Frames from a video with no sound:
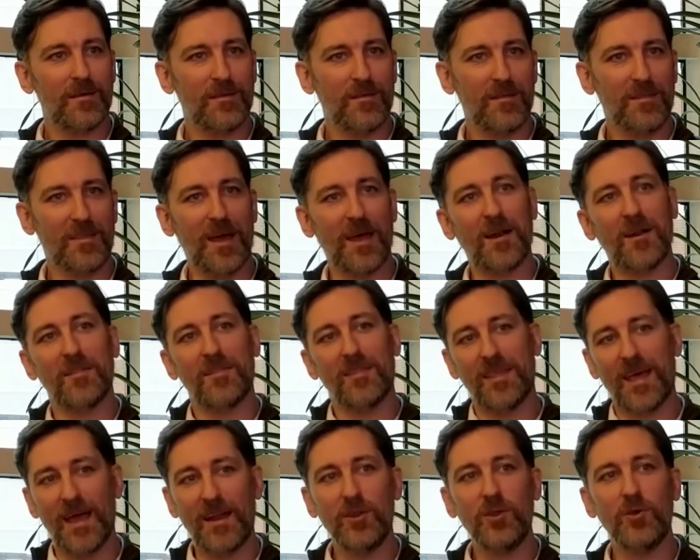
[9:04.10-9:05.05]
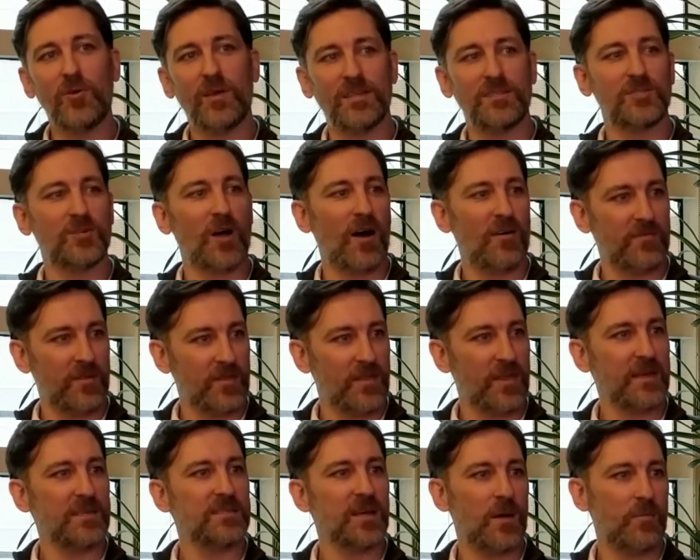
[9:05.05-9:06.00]
then, then you can soften
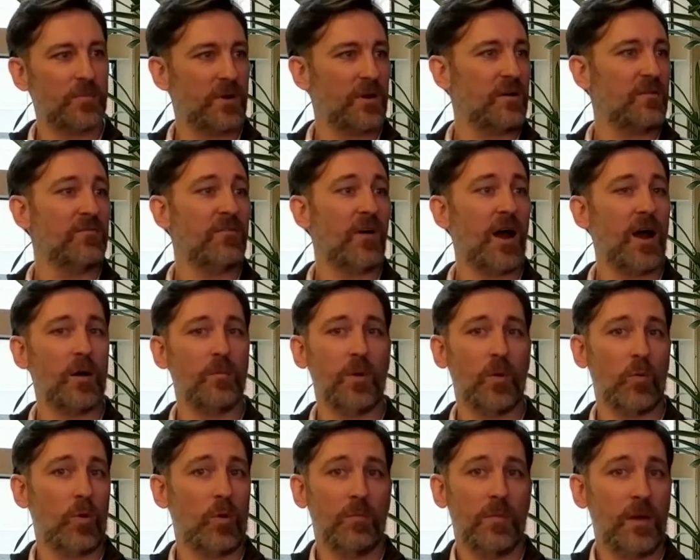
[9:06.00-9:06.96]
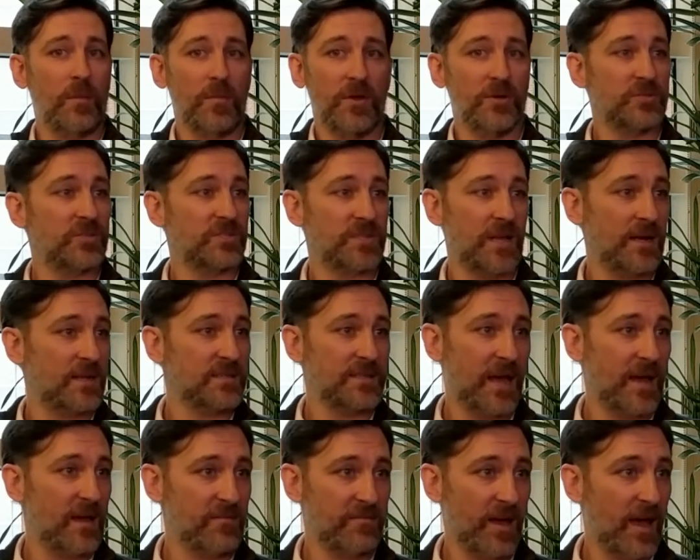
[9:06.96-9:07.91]
things up in an environment where maybe you're just at a
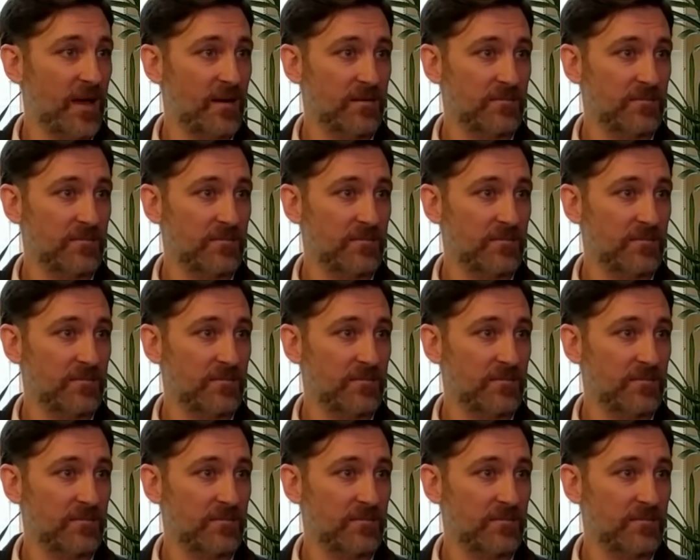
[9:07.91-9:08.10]
day event, mm